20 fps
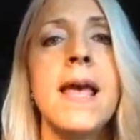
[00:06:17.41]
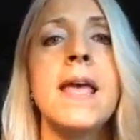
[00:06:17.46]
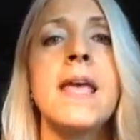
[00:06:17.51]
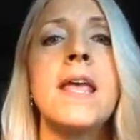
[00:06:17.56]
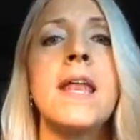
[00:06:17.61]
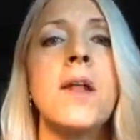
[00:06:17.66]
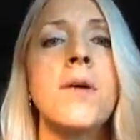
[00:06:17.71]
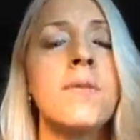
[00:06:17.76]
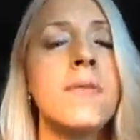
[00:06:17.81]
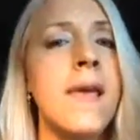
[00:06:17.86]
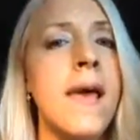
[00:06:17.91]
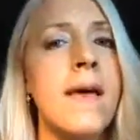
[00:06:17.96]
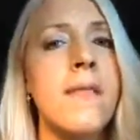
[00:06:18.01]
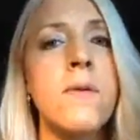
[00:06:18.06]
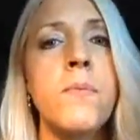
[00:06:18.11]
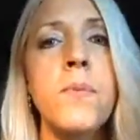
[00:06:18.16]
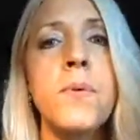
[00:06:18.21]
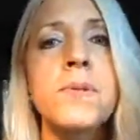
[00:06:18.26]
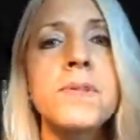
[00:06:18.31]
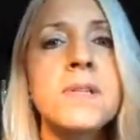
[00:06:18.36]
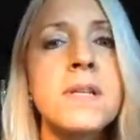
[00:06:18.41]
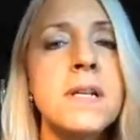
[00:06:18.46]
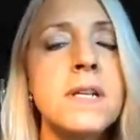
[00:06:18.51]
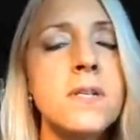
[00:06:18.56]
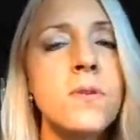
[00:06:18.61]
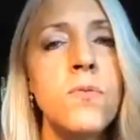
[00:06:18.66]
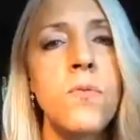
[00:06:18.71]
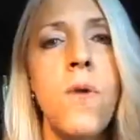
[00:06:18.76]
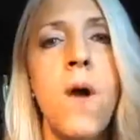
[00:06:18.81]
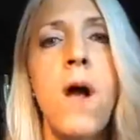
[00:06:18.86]
The other person
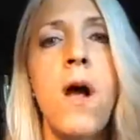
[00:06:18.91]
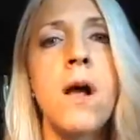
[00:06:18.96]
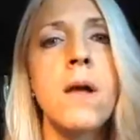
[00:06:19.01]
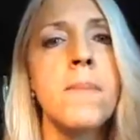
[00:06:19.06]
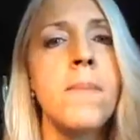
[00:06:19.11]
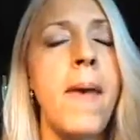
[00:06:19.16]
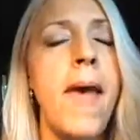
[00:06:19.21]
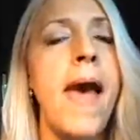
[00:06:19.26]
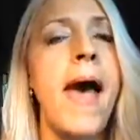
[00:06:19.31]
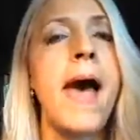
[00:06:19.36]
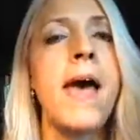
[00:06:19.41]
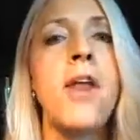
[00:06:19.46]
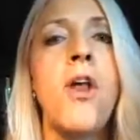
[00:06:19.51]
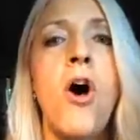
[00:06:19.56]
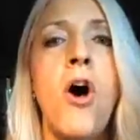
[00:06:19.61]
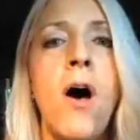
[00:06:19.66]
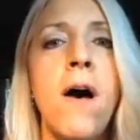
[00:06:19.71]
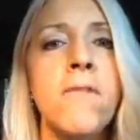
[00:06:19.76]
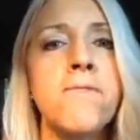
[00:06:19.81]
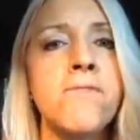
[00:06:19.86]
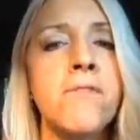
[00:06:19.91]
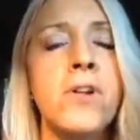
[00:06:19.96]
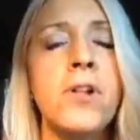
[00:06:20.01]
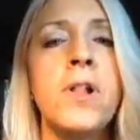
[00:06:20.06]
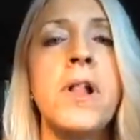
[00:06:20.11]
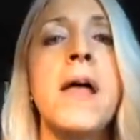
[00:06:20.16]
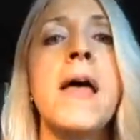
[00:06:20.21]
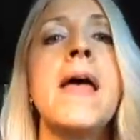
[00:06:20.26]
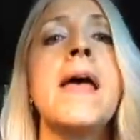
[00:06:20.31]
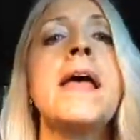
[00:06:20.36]
isn't wrong, bad, awful.